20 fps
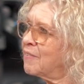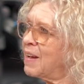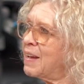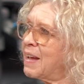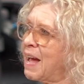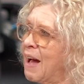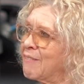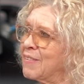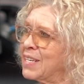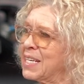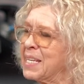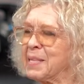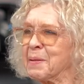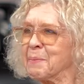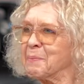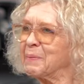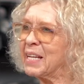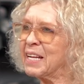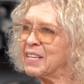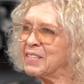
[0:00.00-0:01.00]
if I have it
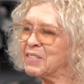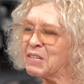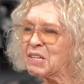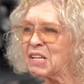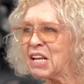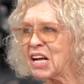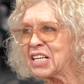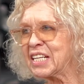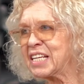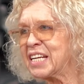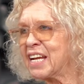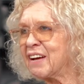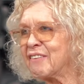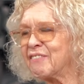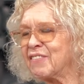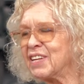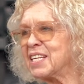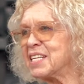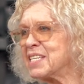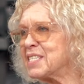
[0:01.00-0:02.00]
in the blender long
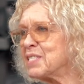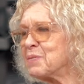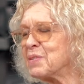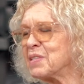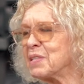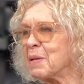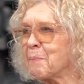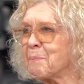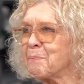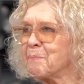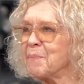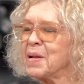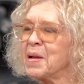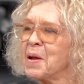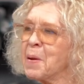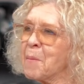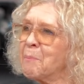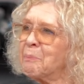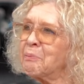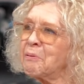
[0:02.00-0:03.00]
enough, and it's with the
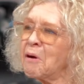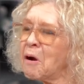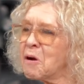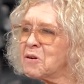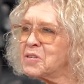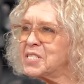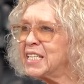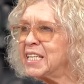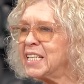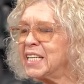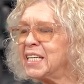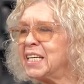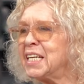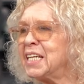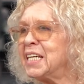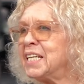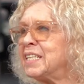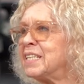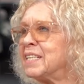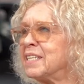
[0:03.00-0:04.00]

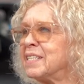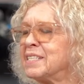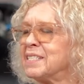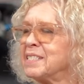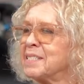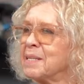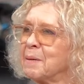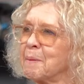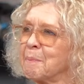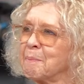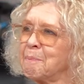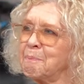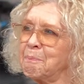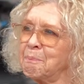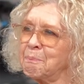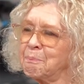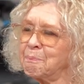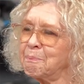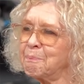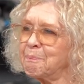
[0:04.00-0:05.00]
protein and some